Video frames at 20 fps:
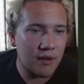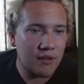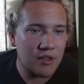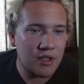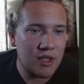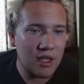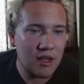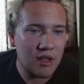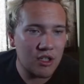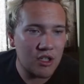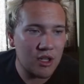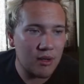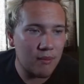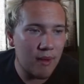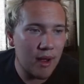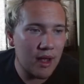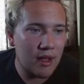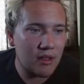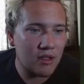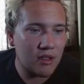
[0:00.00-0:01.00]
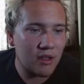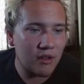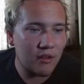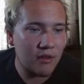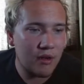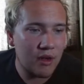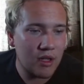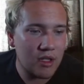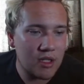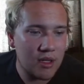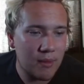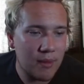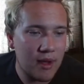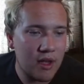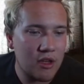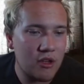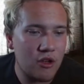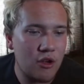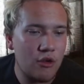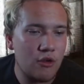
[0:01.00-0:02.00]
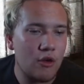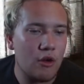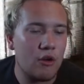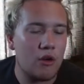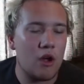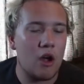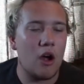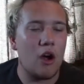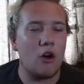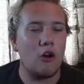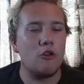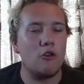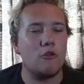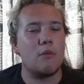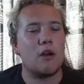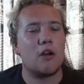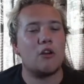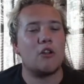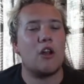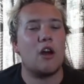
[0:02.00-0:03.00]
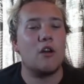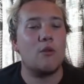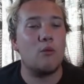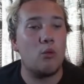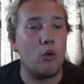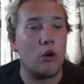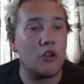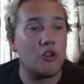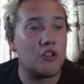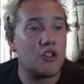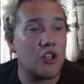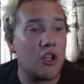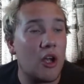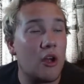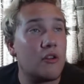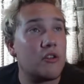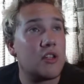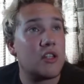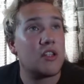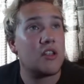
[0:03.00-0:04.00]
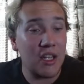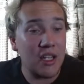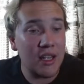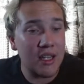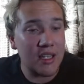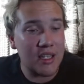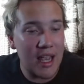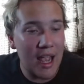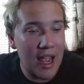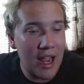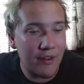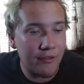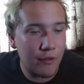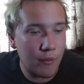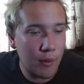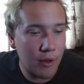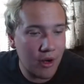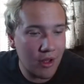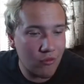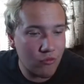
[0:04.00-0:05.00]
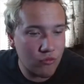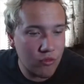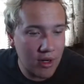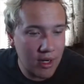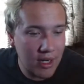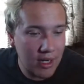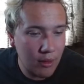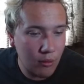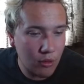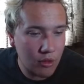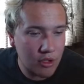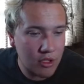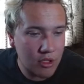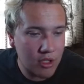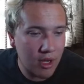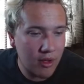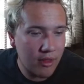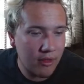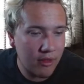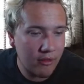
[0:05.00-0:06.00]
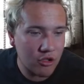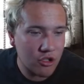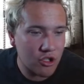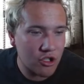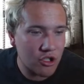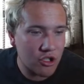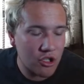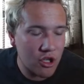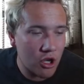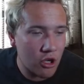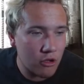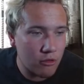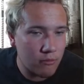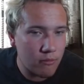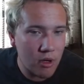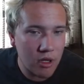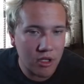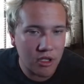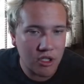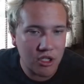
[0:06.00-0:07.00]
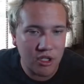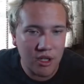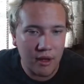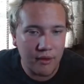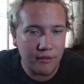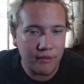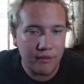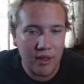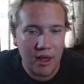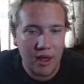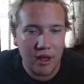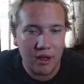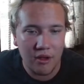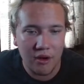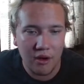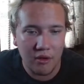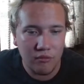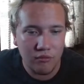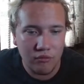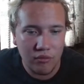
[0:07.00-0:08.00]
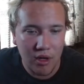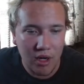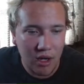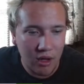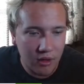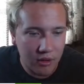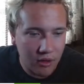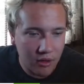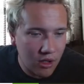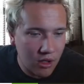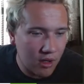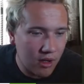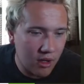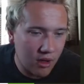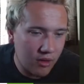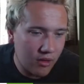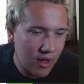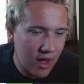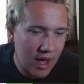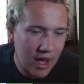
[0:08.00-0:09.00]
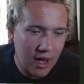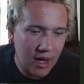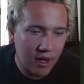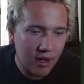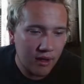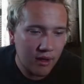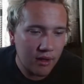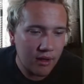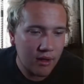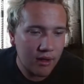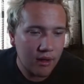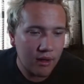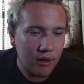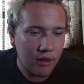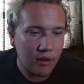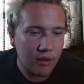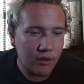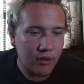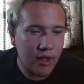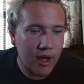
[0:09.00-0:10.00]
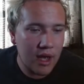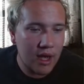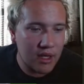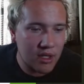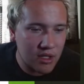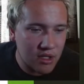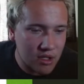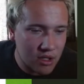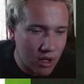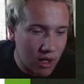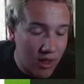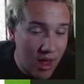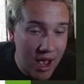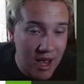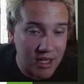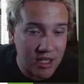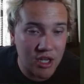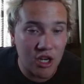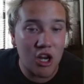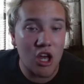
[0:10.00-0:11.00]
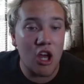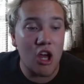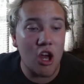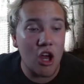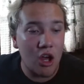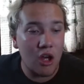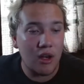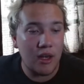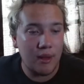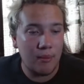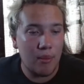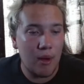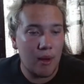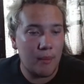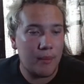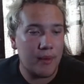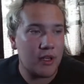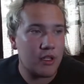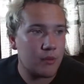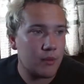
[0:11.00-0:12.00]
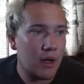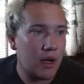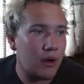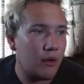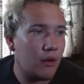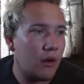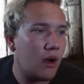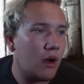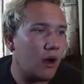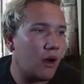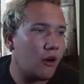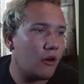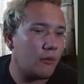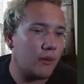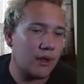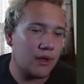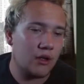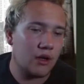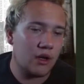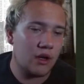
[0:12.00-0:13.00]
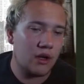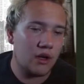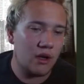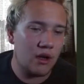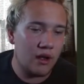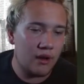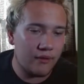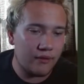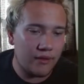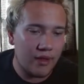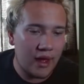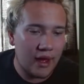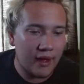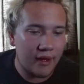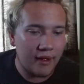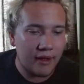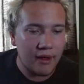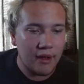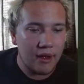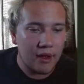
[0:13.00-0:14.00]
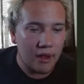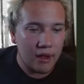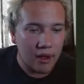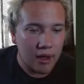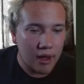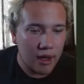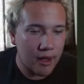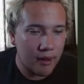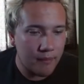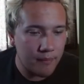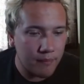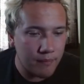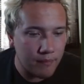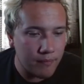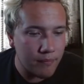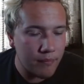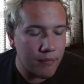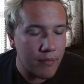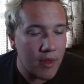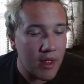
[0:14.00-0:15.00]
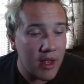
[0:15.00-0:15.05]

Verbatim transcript: life, seeing the Jim Henson exhibit in New York. Oh my god, I want to go. I've seen this everywhere I really want to go. They've got so much stuff there and I, I look at that that's that is an early puppet as well. Oh my god, I love that. Um,